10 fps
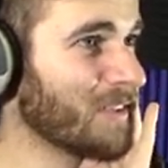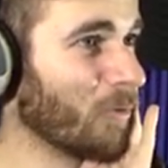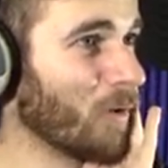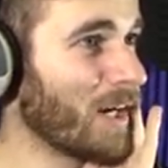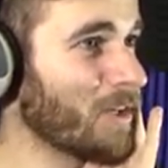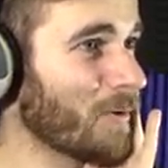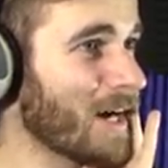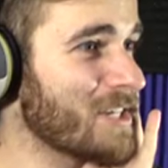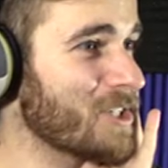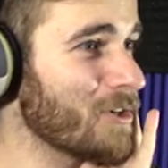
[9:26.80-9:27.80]
What do
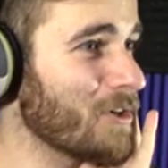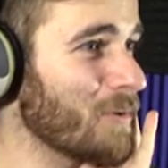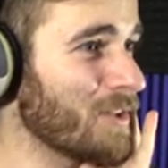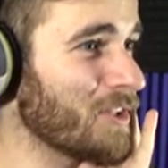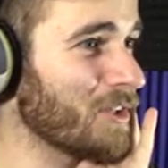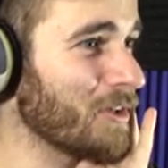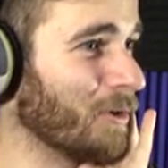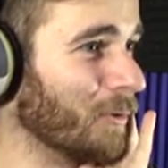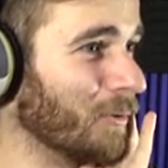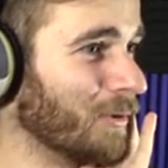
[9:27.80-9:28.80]
I do with
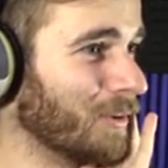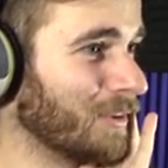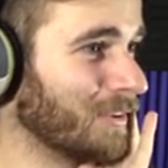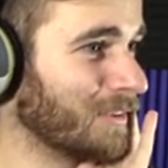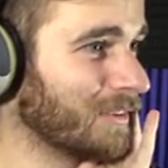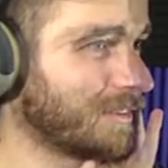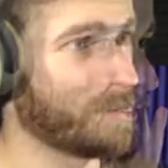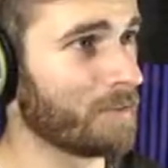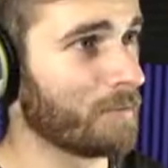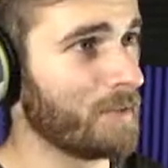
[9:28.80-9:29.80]
you?
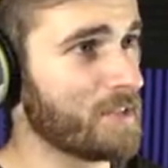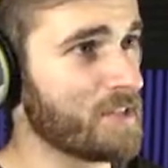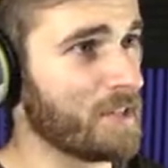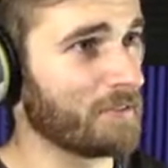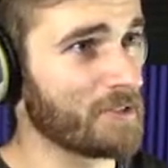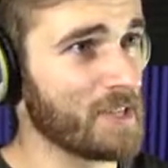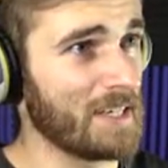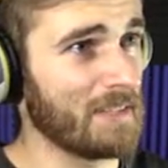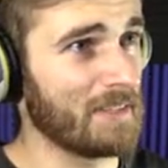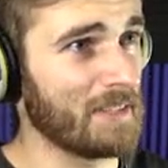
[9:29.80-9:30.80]
Let me see if there's
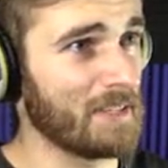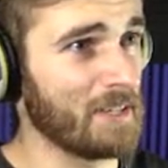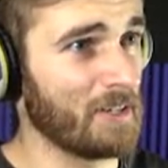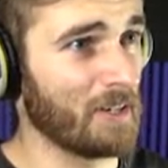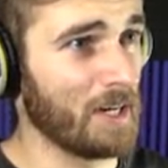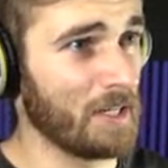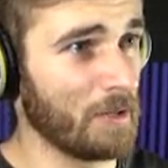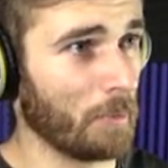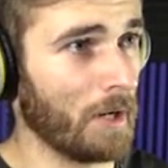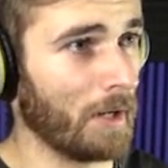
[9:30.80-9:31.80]
anything here
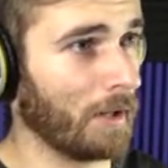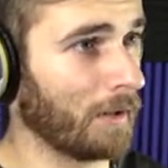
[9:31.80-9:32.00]
anywhere.